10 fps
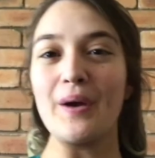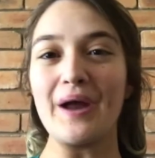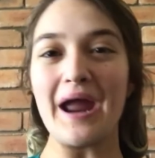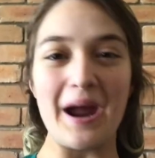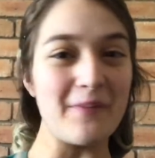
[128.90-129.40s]

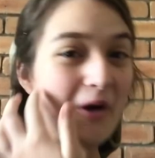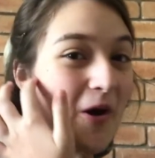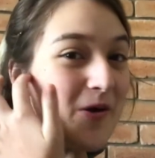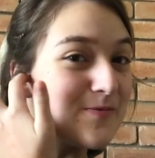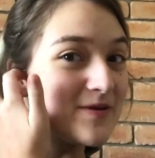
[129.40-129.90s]
Okay, I'm
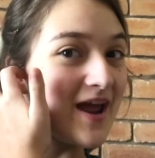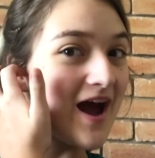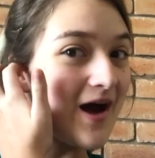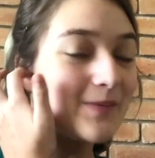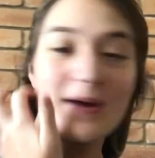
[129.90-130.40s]
home
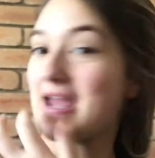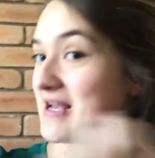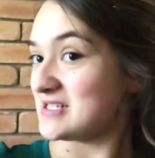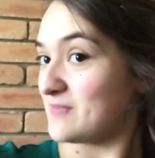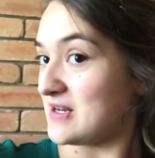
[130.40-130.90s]
now. My
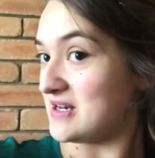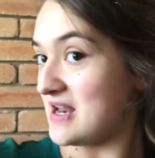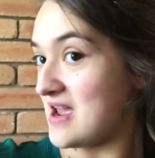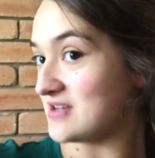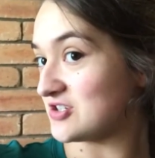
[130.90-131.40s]
hair's up in a
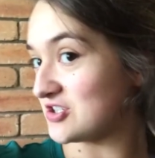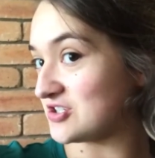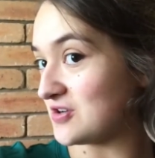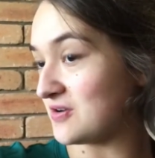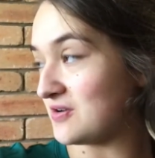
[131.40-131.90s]
net just so,